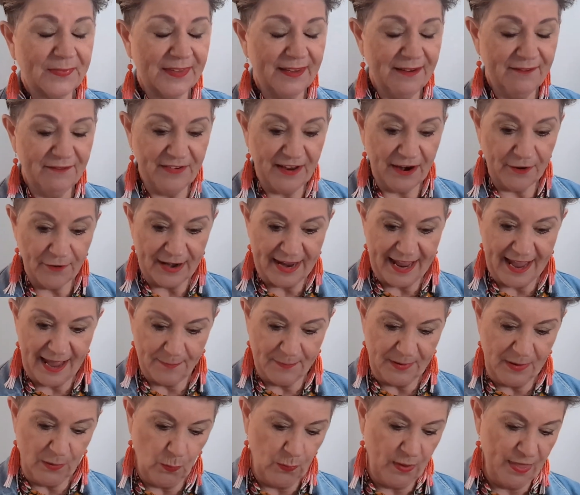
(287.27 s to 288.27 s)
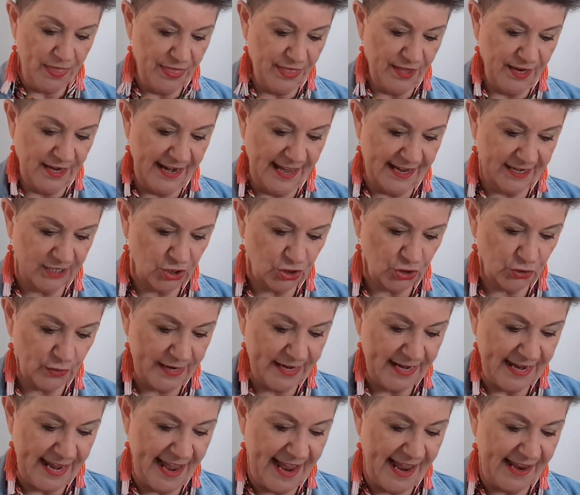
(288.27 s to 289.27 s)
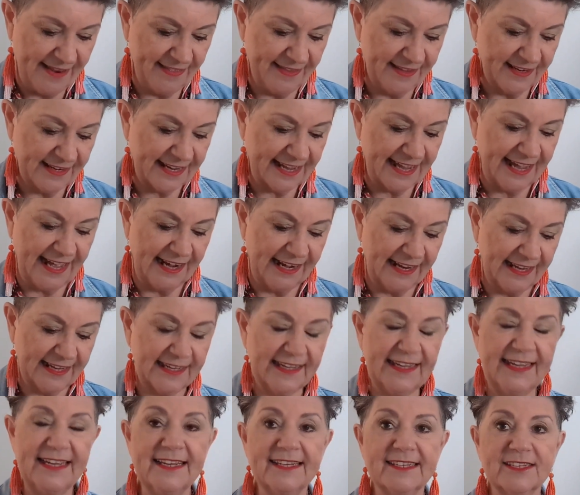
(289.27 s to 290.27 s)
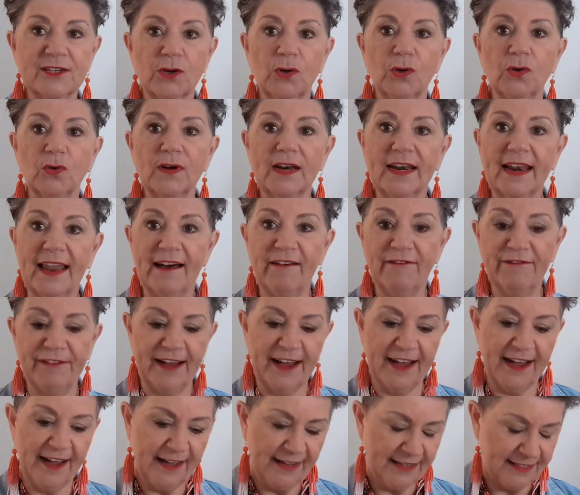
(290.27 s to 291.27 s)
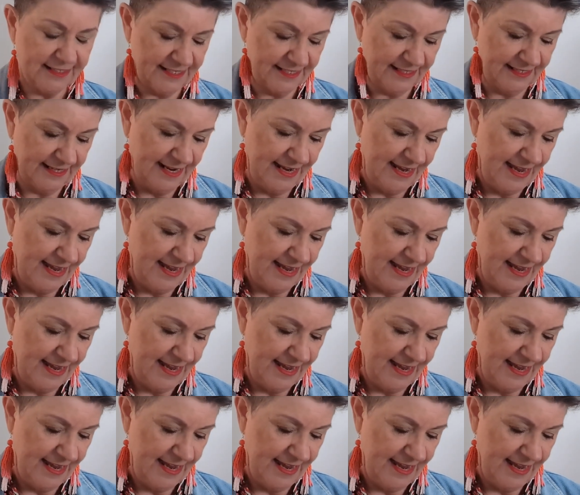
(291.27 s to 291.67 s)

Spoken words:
very happy with the Luxury, and the color is called Love Heart.